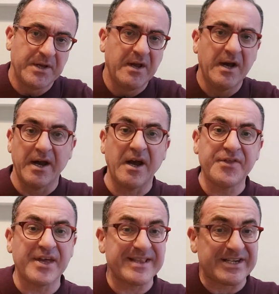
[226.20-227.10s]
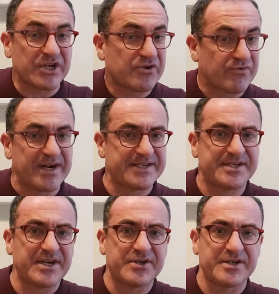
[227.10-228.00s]
And I think that's a great
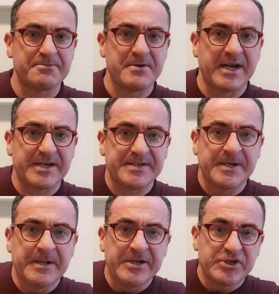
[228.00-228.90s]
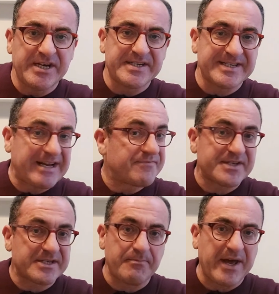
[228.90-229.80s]
decision to make because Jesus gives
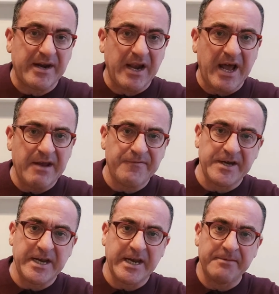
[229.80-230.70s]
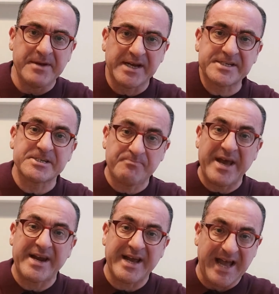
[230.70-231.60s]
us a better life and he makes us
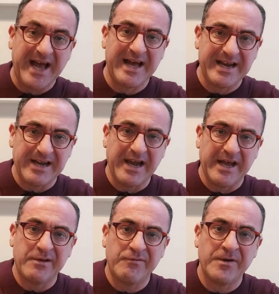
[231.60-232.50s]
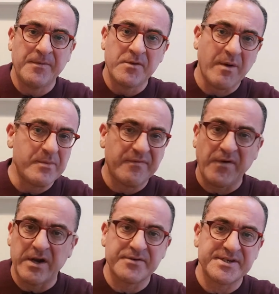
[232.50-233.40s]
better at life when we
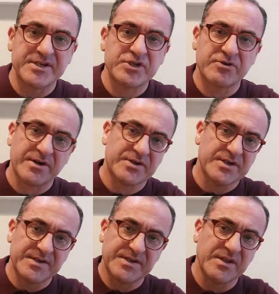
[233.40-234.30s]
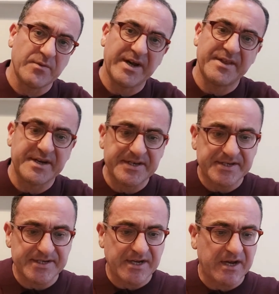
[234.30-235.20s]
follow his instructions and the way that he's
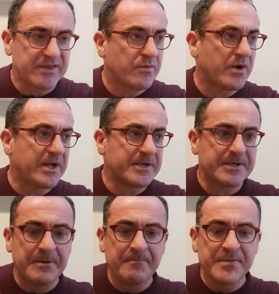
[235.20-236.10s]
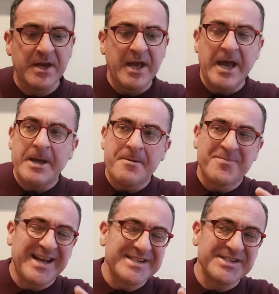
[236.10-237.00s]
designed the world.
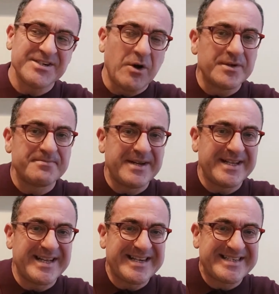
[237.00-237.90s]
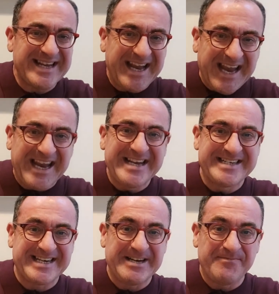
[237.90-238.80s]
But that doesn't always mean that it's
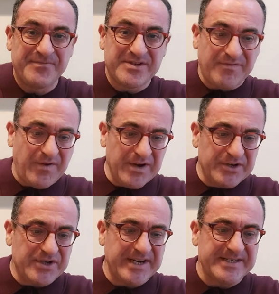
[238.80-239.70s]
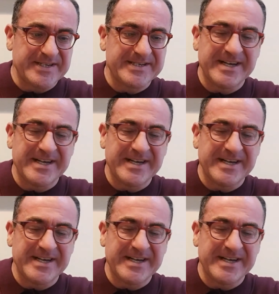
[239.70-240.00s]
easy to follow Jesus.